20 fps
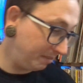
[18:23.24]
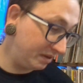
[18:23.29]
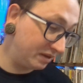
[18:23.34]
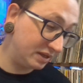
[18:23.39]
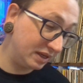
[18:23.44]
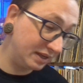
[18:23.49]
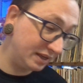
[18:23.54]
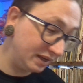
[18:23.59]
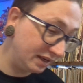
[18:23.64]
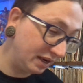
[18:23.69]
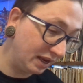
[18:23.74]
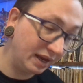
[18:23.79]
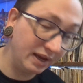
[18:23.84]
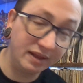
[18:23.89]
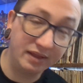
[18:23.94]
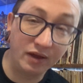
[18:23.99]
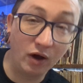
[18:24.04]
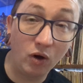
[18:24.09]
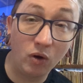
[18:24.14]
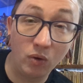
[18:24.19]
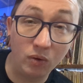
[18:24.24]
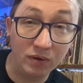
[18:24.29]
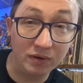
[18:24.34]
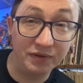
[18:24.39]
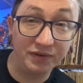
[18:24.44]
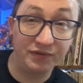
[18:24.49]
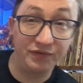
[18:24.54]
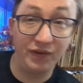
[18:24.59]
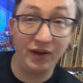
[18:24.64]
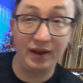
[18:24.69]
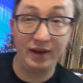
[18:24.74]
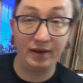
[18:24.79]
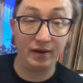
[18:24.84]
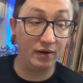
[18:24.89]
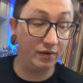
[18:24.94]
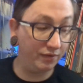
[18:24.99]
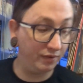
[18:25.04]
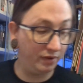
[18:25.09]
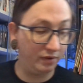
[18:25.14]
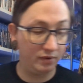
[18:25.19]
because I did like the whole aesthetic
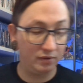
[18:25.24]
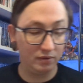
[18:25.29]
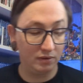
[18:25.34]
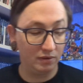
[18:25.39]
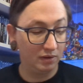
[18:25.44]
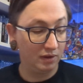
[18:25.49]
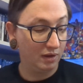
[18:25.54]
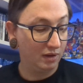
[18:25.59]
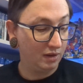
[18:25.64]
of it all.